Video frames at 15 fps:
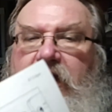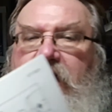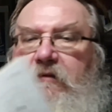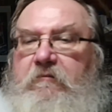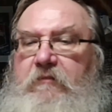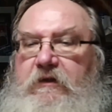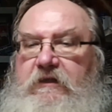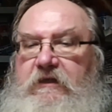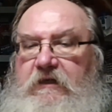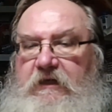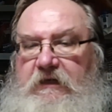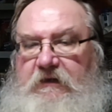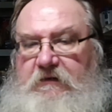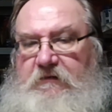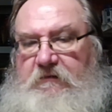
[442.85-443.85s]
But
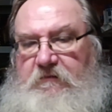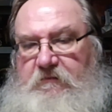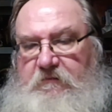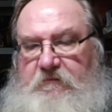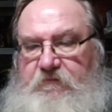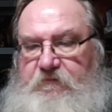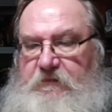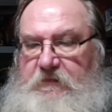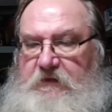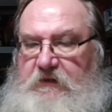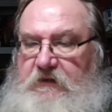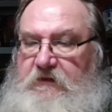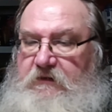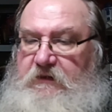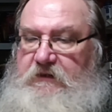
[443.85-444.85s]

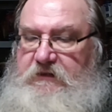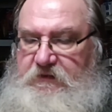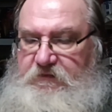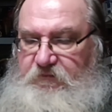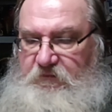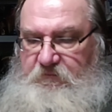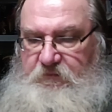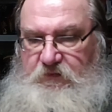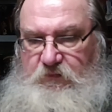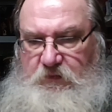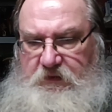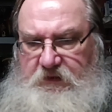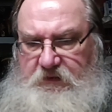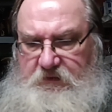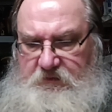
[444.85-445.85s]
this is from
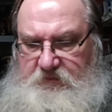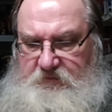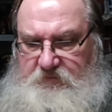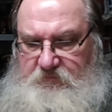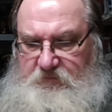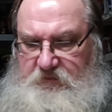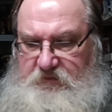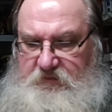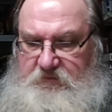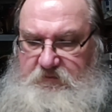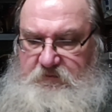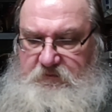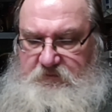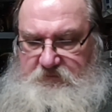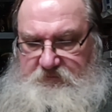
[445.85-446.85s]

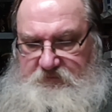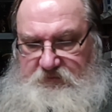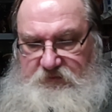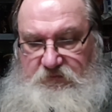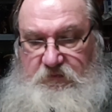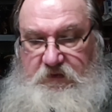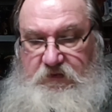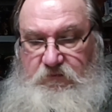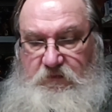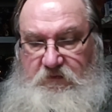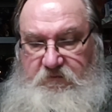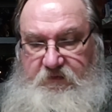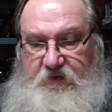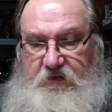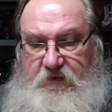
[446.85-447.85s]
2012,
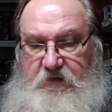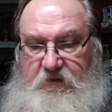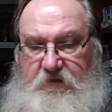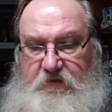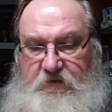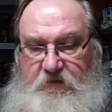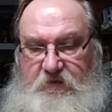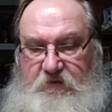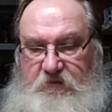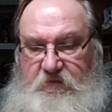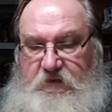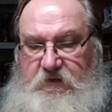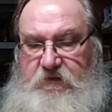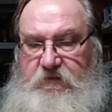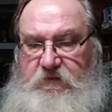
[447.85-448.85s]
I think.
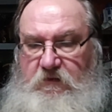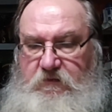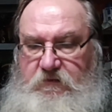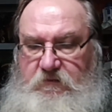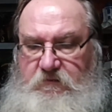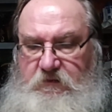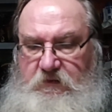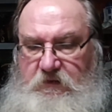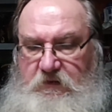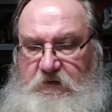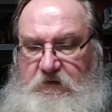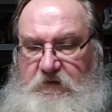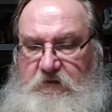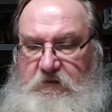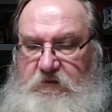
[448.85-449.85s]
This is also
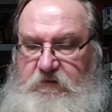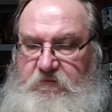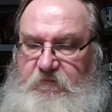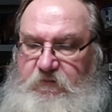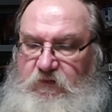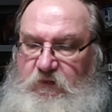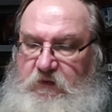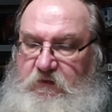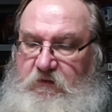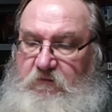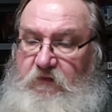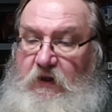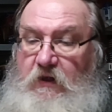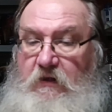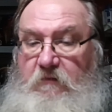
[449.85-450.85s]
from 2012.
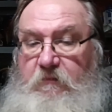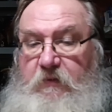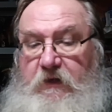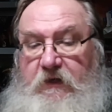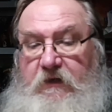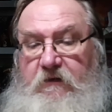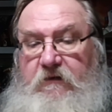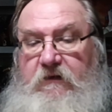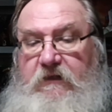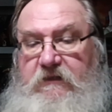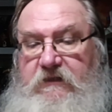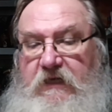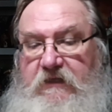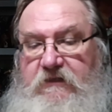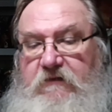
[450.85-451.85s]
But here, this
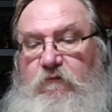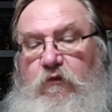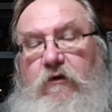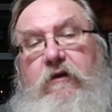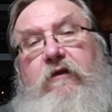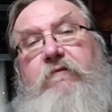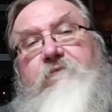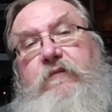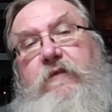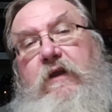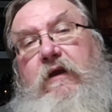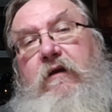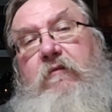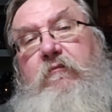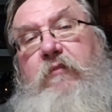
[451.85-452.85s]
has some work
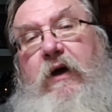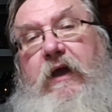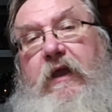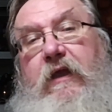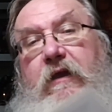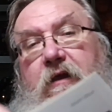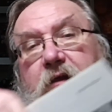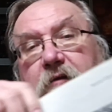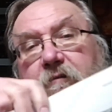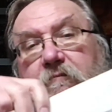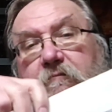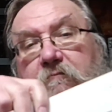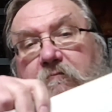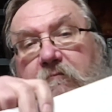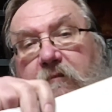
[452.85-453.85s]
by
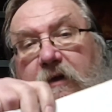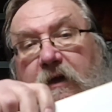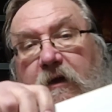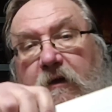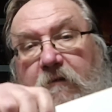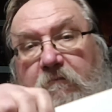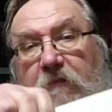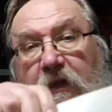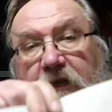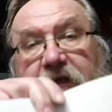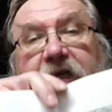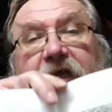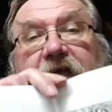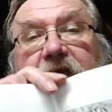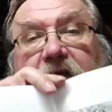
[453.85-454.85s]

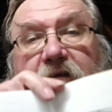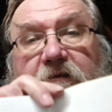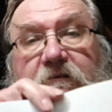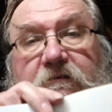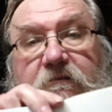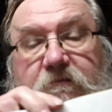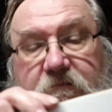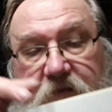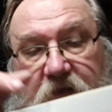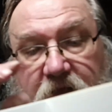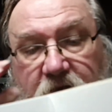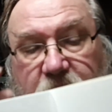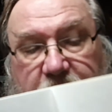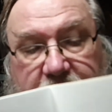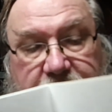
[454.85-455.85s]
Melanie
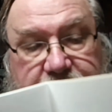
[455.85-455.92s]
Gilman,